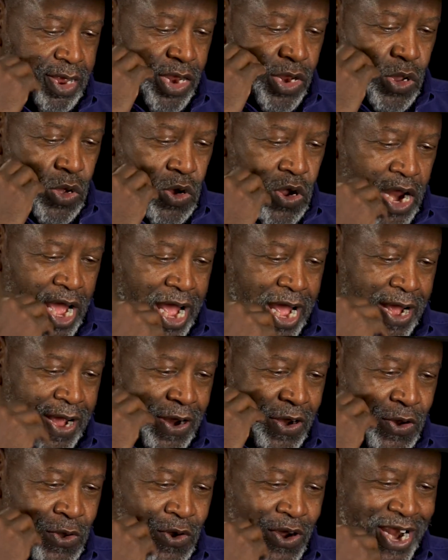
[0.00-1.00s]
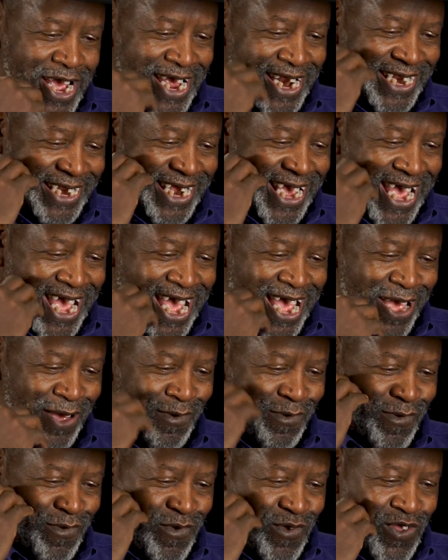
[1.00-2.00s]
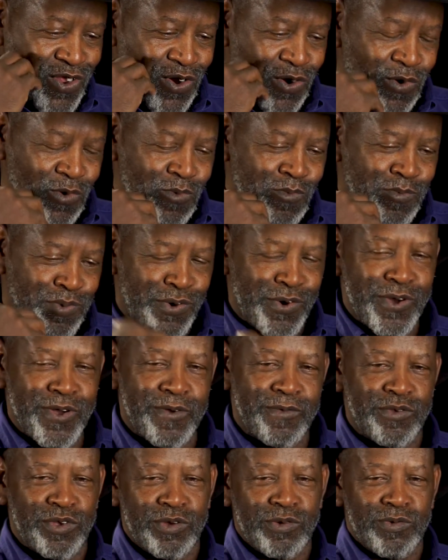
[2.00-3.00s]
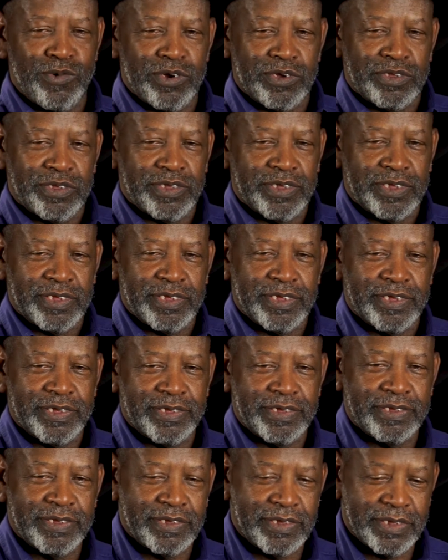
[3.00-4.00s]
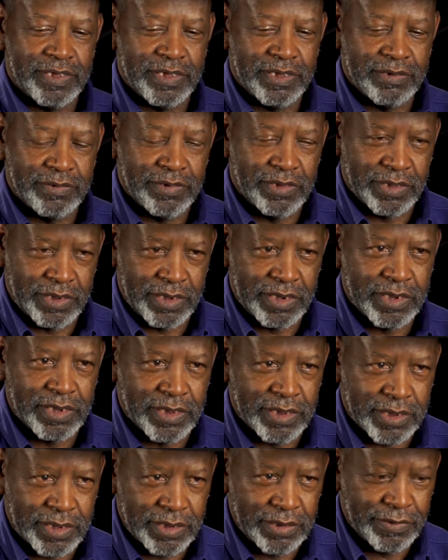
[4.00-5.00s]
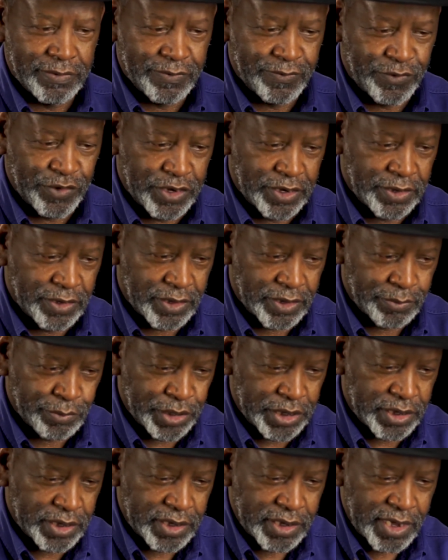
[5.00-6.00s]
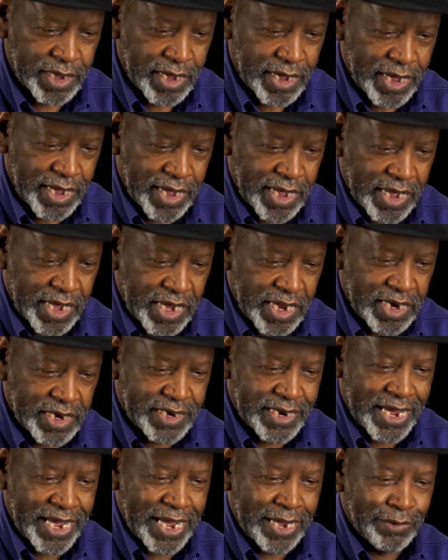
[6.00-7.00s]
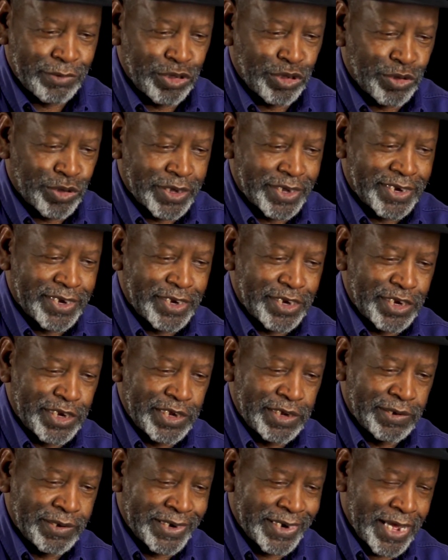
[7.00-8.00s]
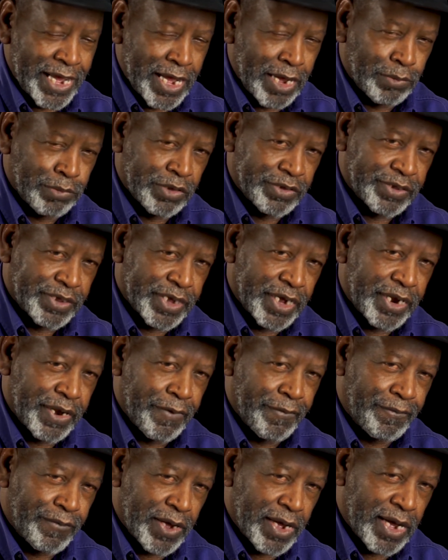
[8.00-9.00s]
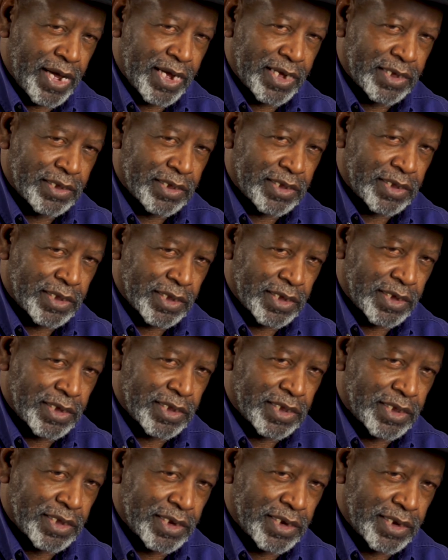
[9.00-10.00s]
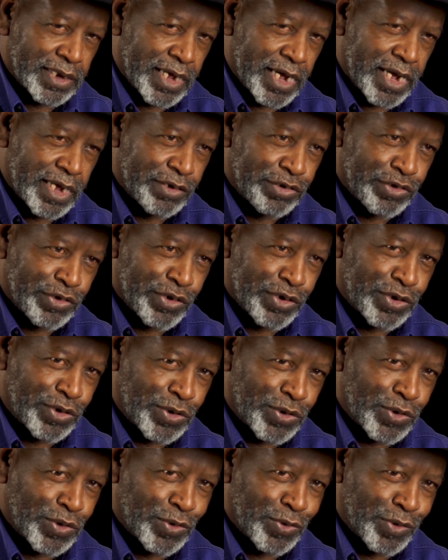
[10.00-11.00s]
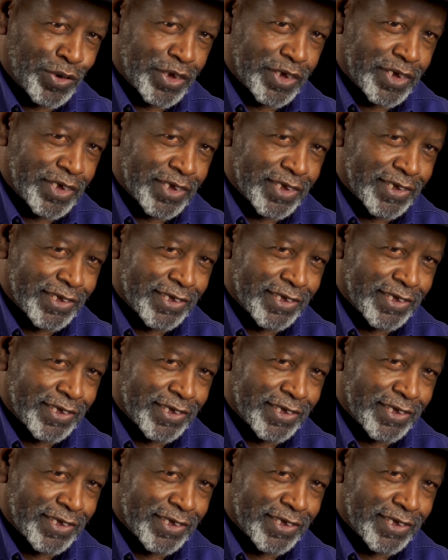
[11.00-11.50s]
During that time, you know, Prairie View was a good school for us. But anytime you didn't have a 75 cents to last your whole week,